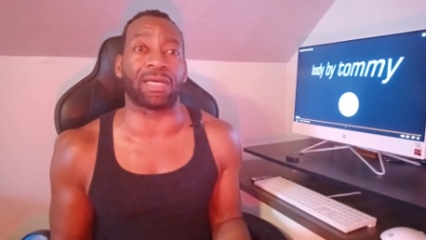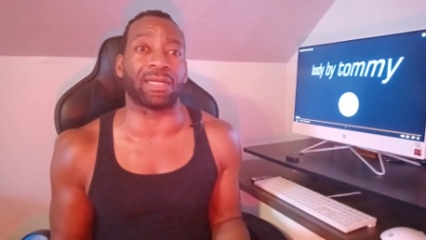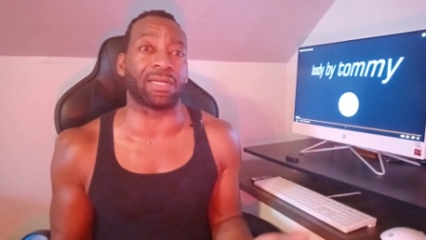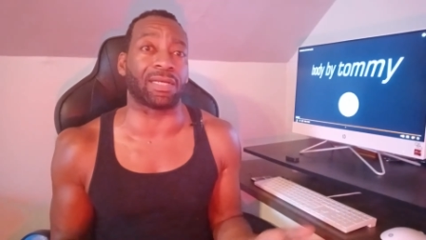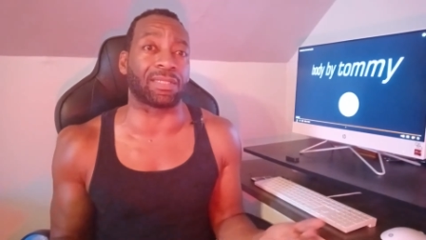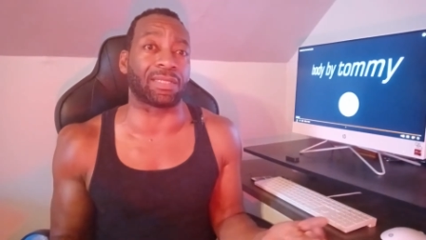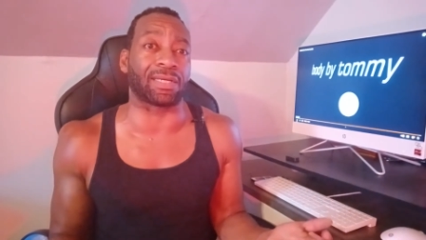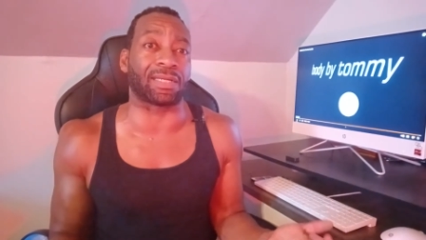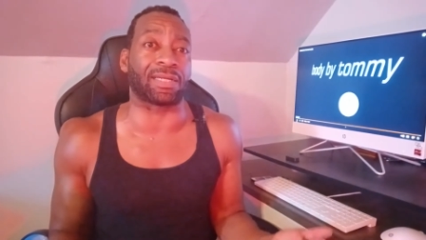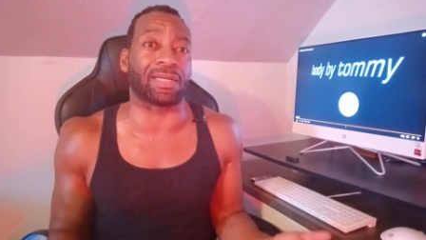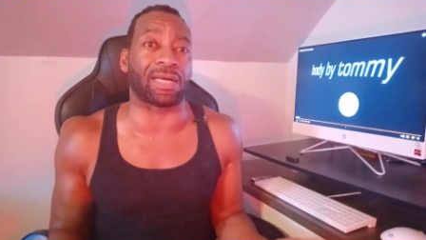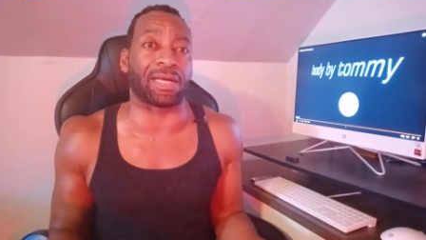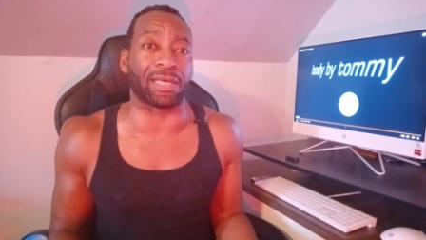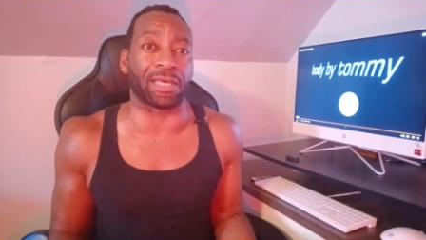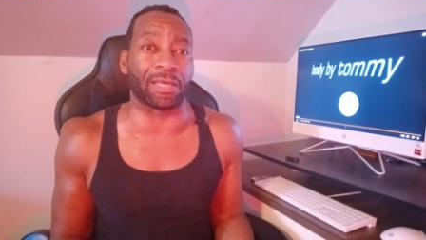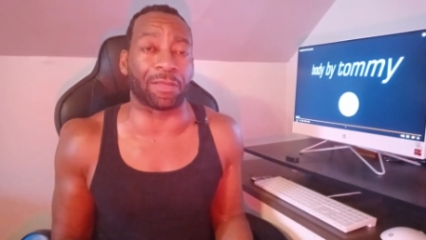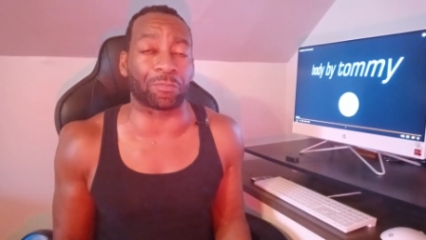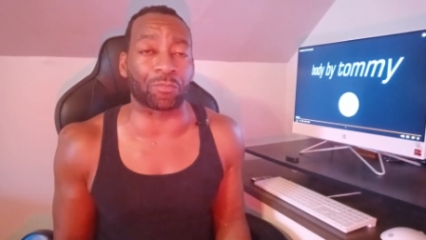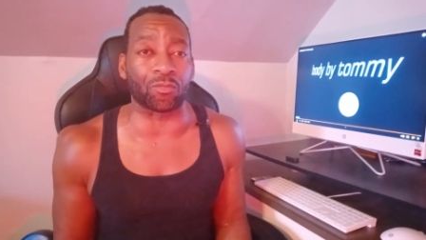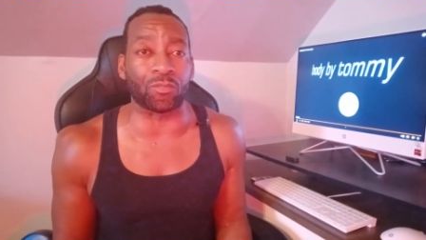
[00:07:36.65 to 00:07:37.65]
another
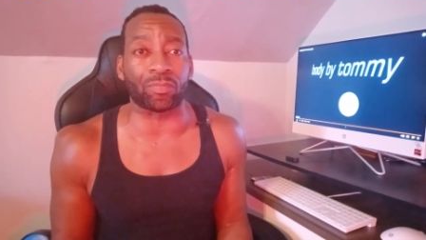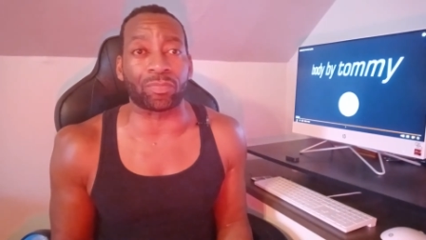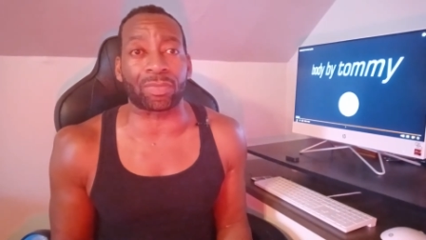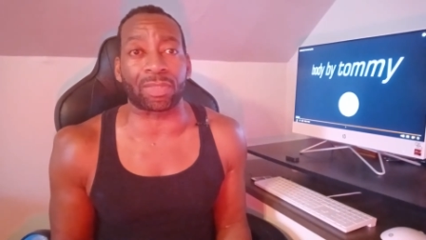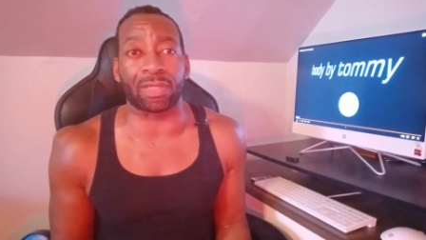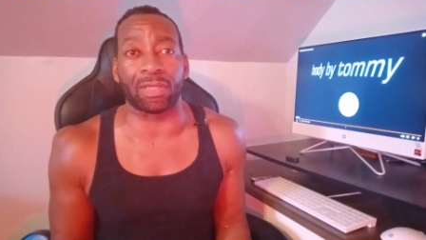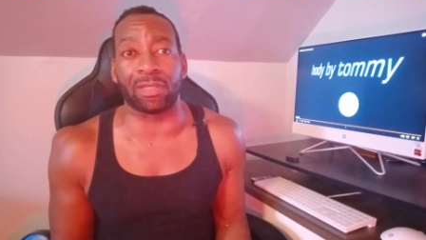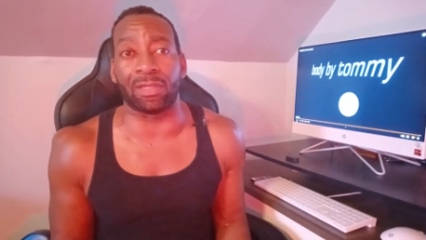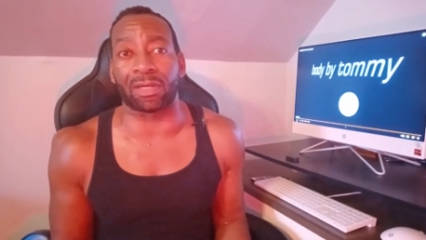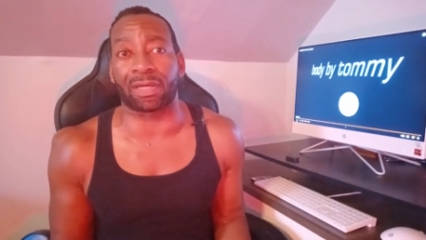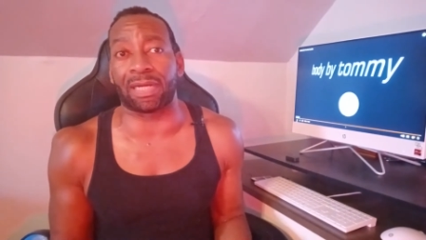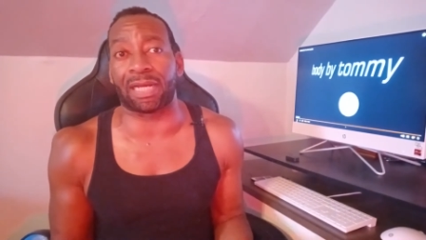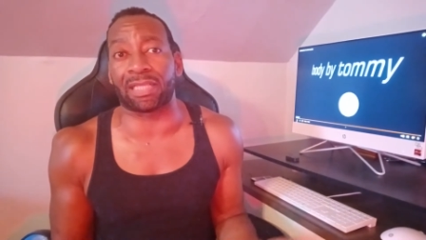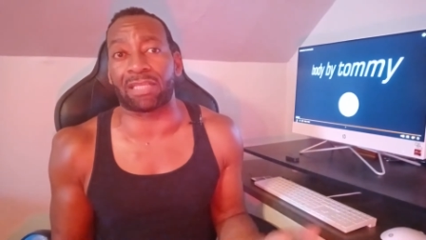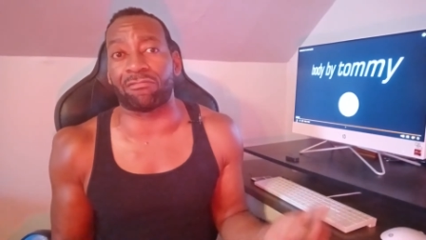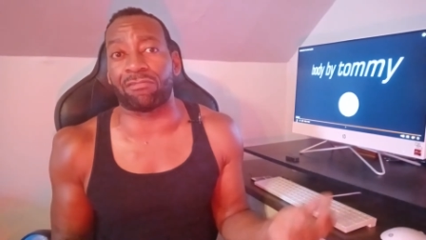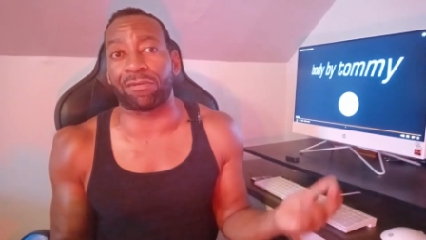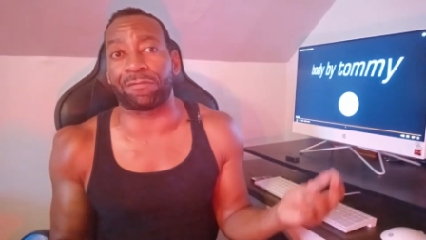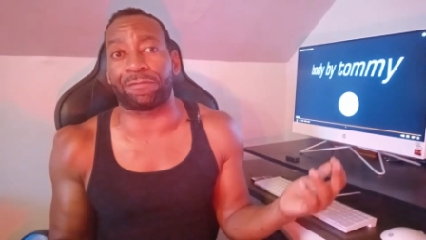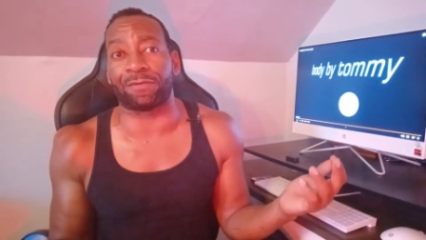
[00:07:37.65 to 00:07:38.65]
client, looking at
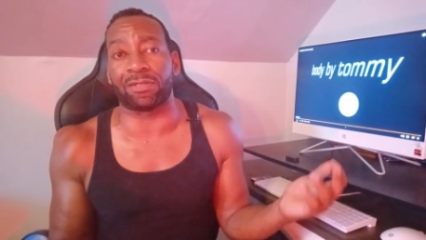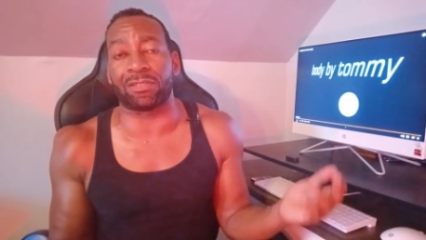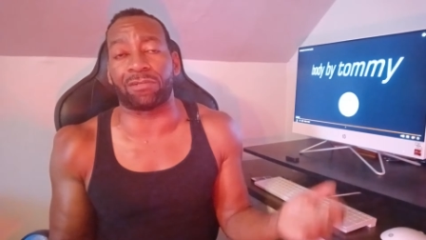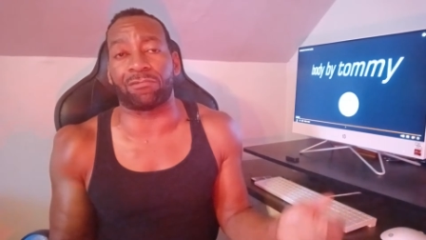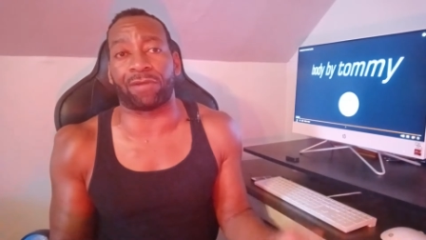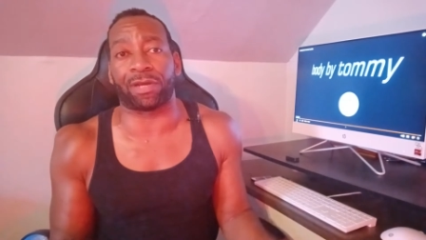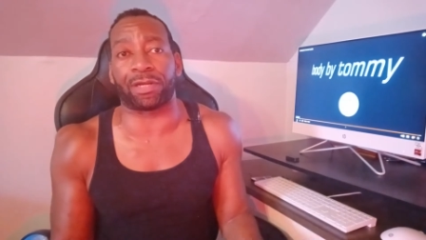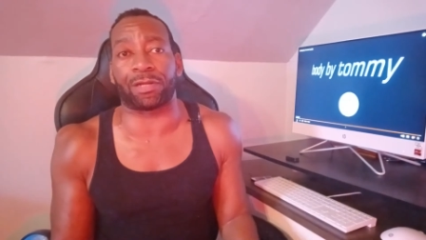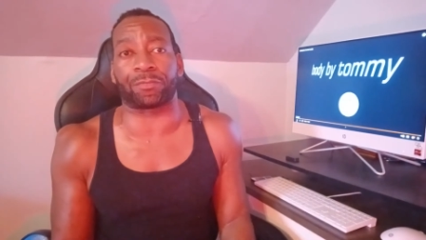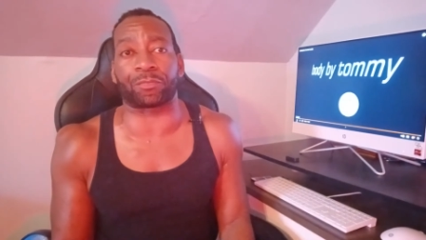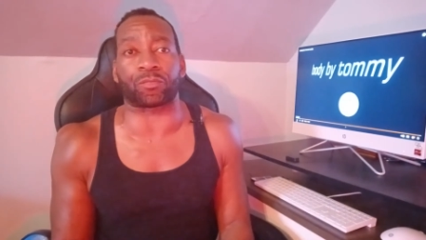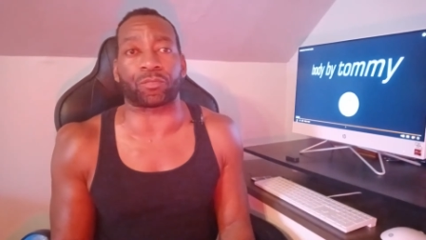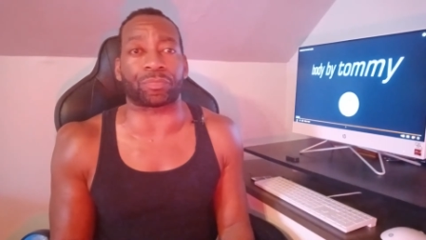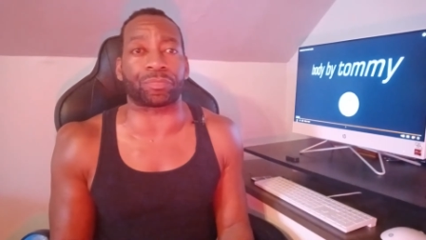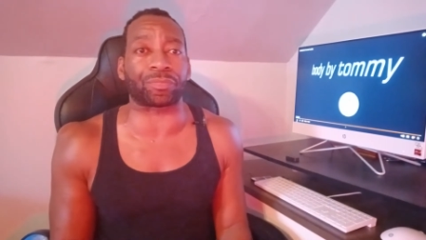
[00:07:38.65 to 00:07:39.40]
the refrigerator.